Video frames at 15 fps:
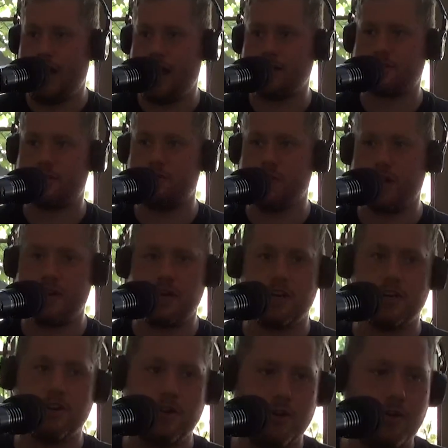ask her what I need
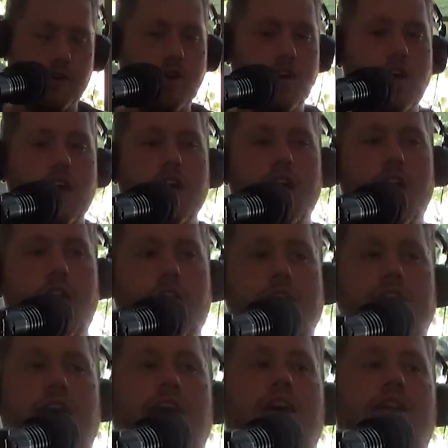to do,
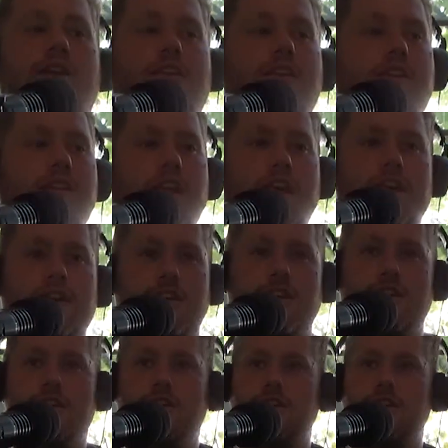and then like